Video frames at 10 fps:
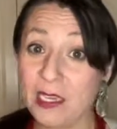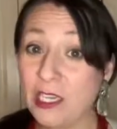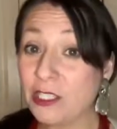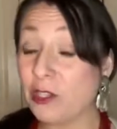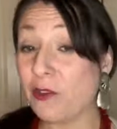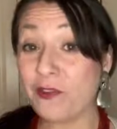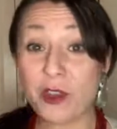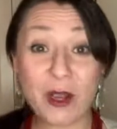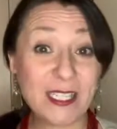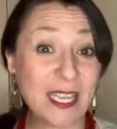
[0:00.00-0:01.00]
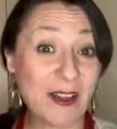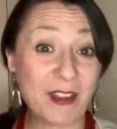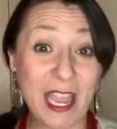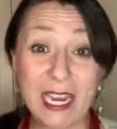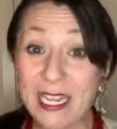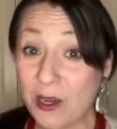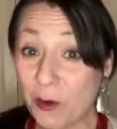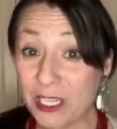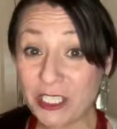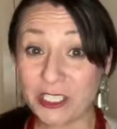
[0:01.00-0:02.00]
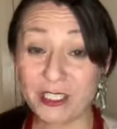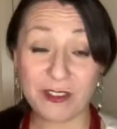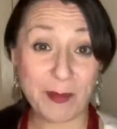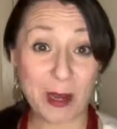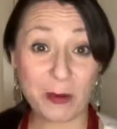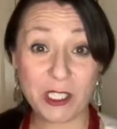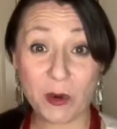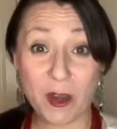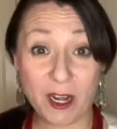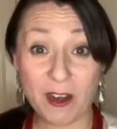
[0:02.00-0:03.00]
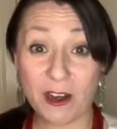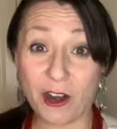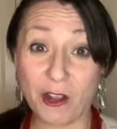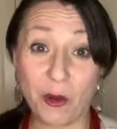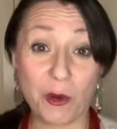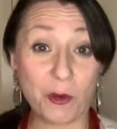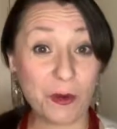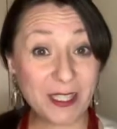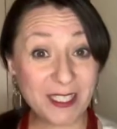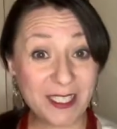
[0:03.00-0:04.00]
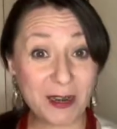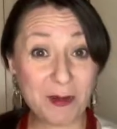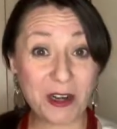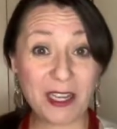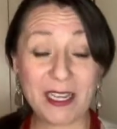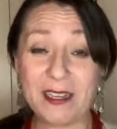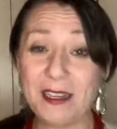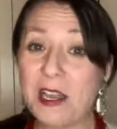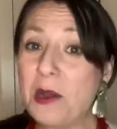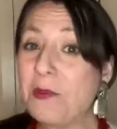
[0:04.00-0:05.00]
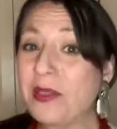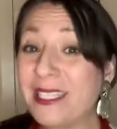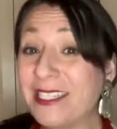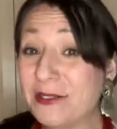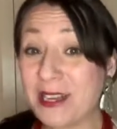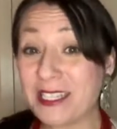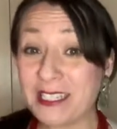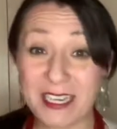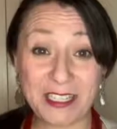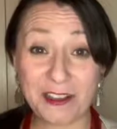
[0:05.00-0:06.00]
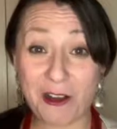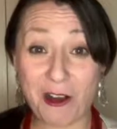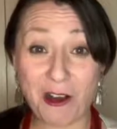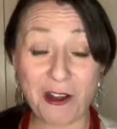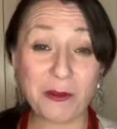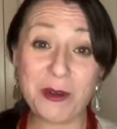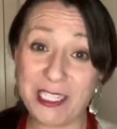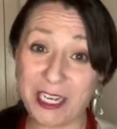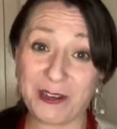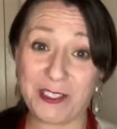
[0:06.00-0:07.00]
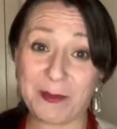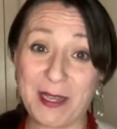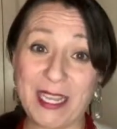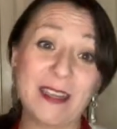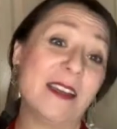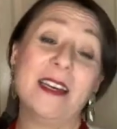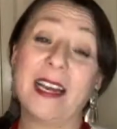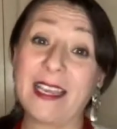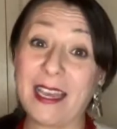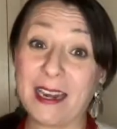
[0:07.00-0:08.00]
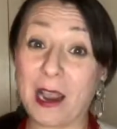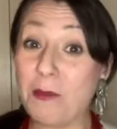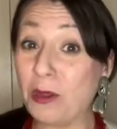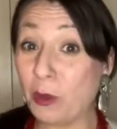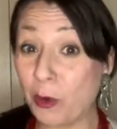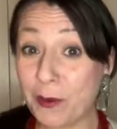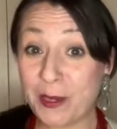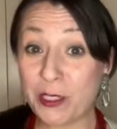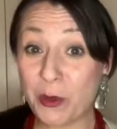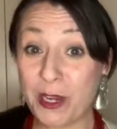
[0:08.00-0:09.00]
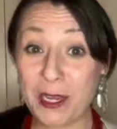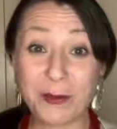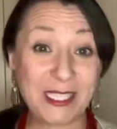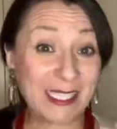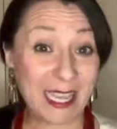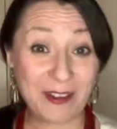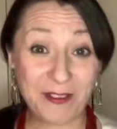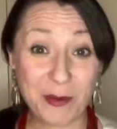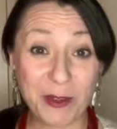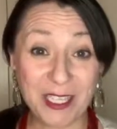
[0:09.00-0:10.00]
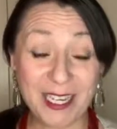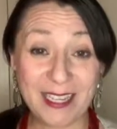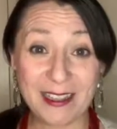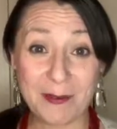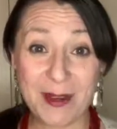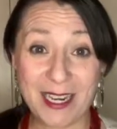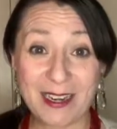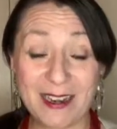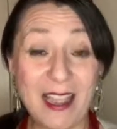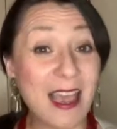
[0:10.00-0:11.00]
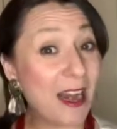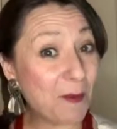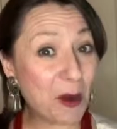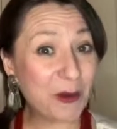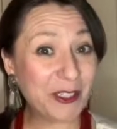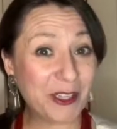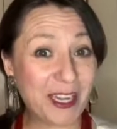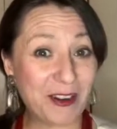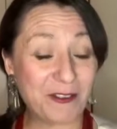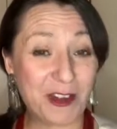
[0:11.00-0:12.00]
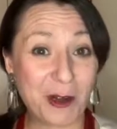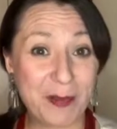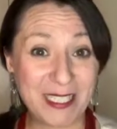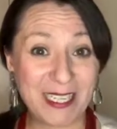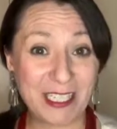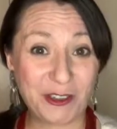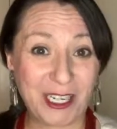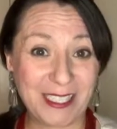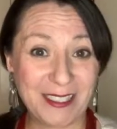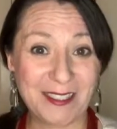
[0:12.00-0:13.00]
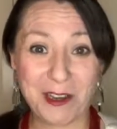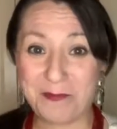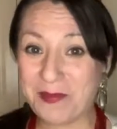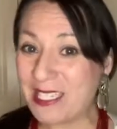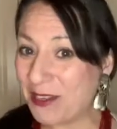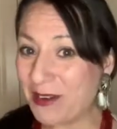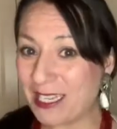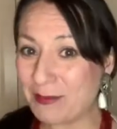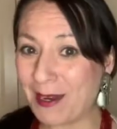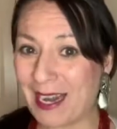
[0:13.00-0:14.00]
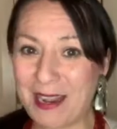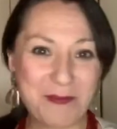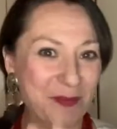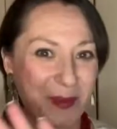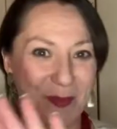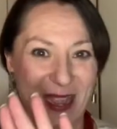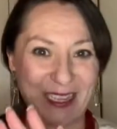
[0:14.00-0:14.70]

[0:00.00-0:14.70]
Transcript: So if you guys have any questions about what's going on in our local real estate market, please don't hesitate to call, reach out to me. Again, I'm Lori Montoya with Santa Fe Realty Unlimited, and I'm always looking out for your best interests. So see you next Monday. Bye-bye.